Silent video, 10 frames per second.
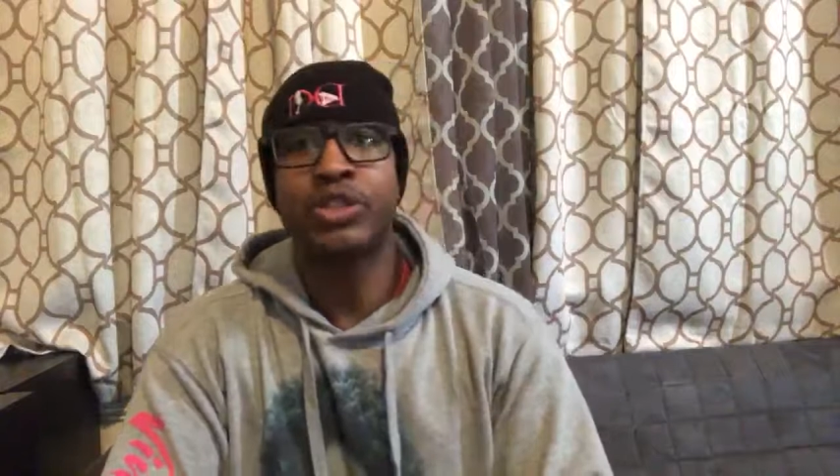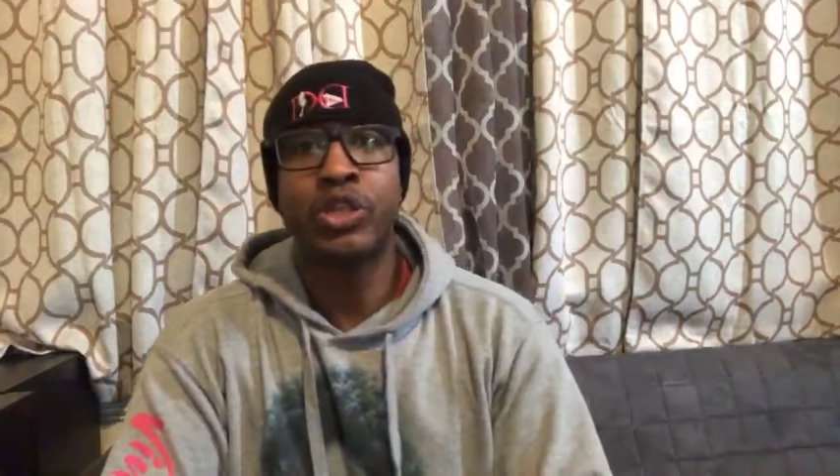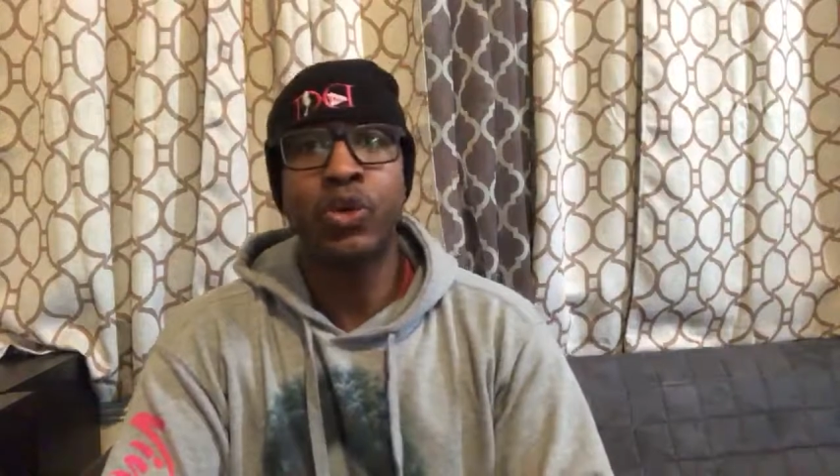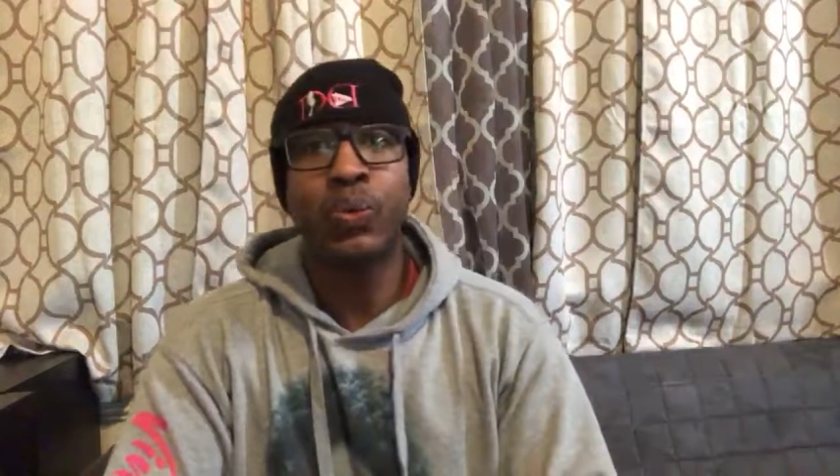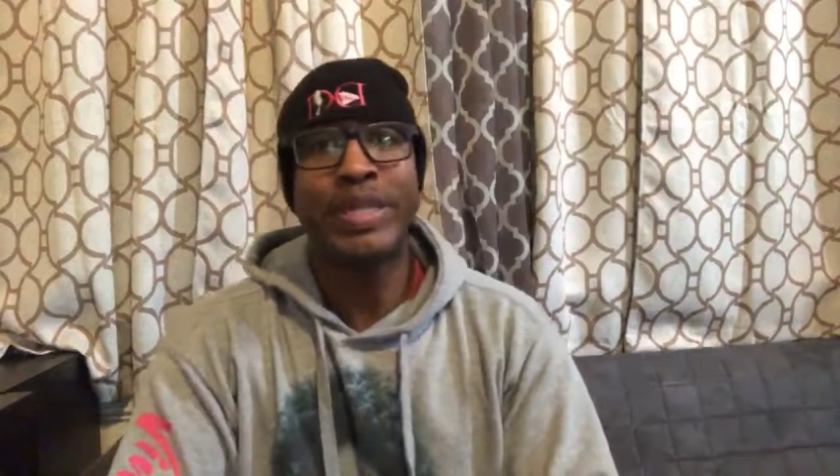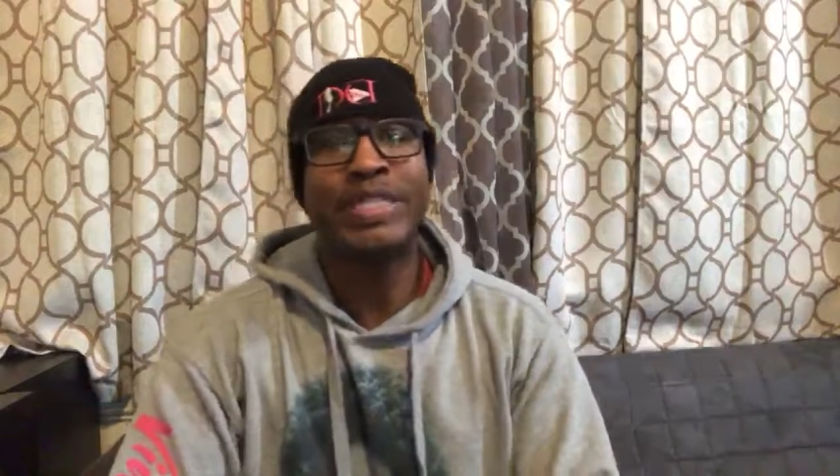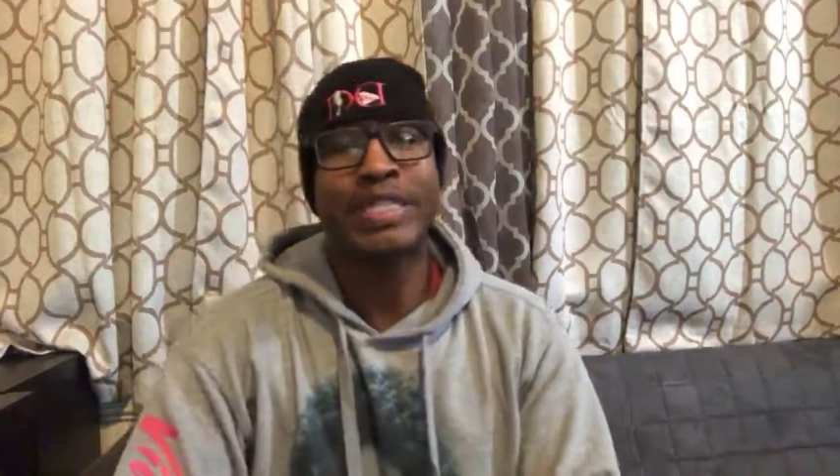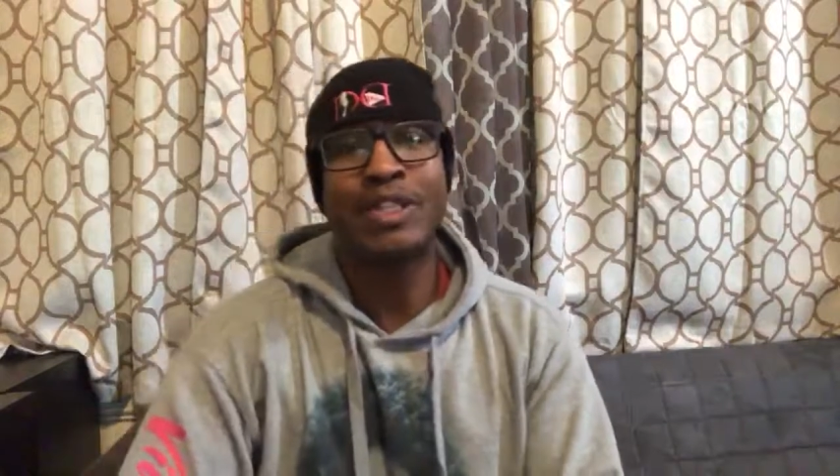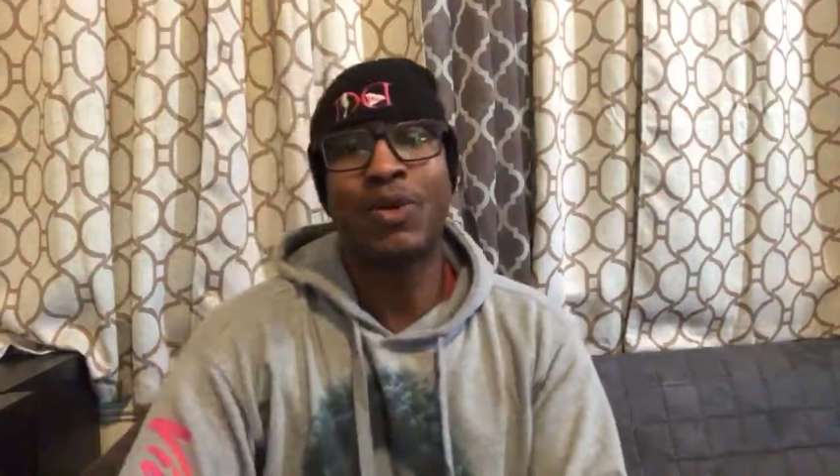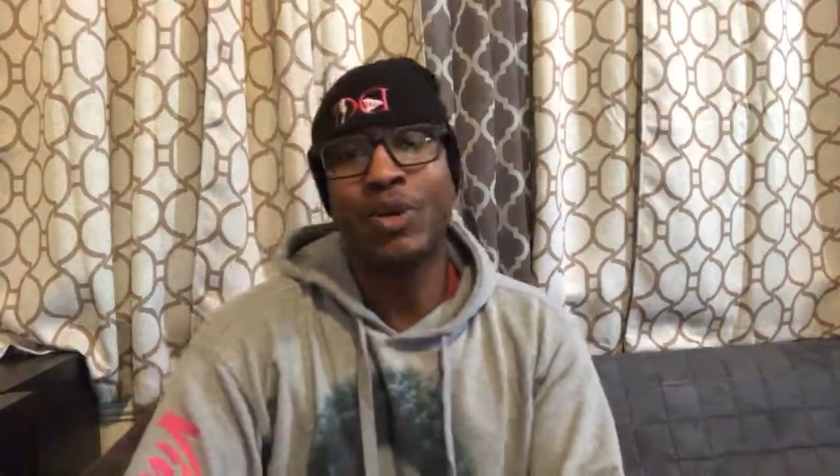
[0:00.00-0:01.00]
too. We
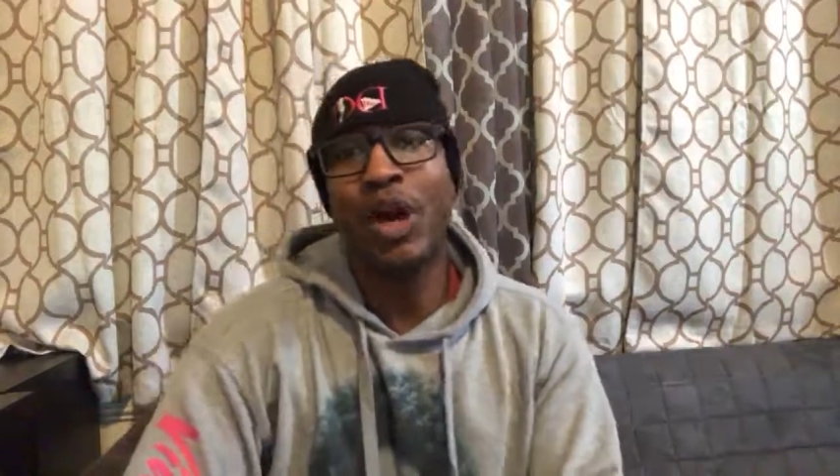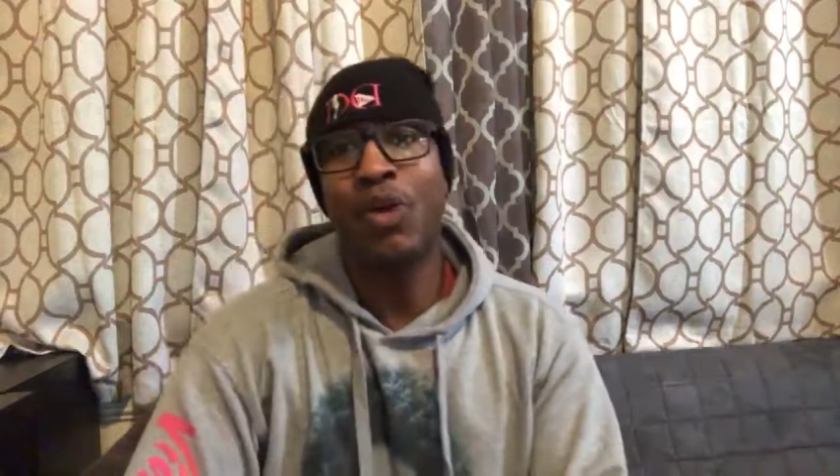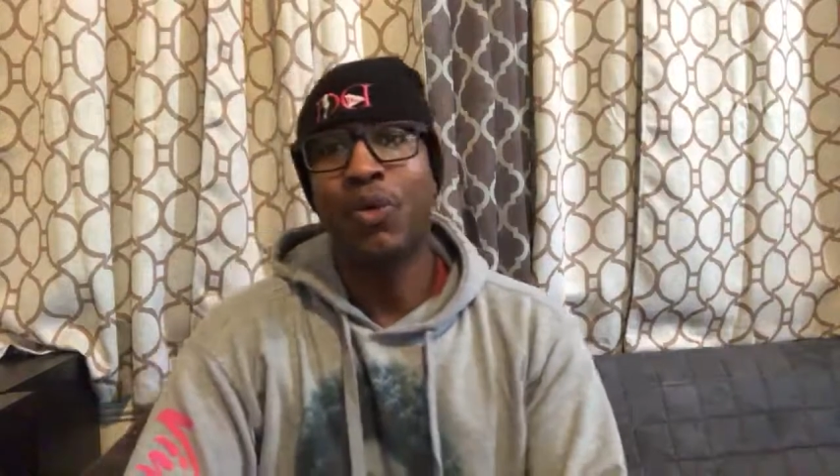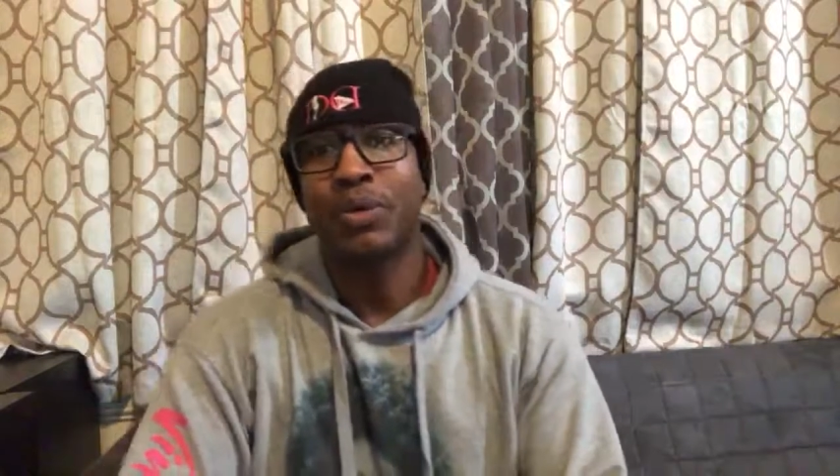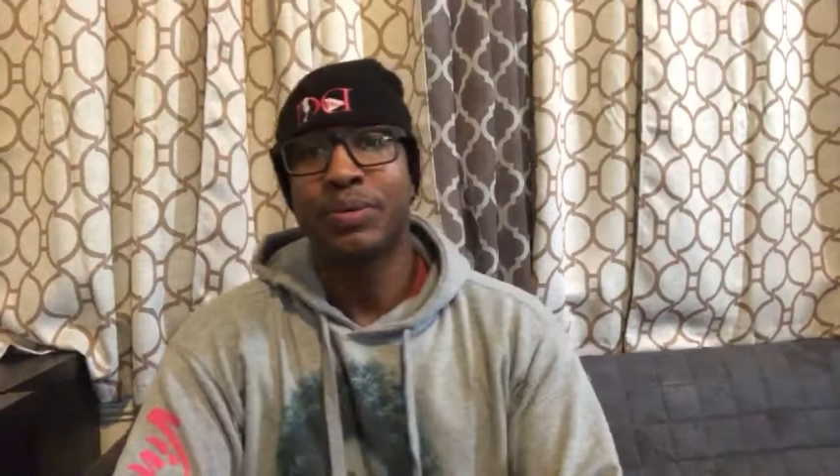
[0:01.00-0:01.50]
just don't know.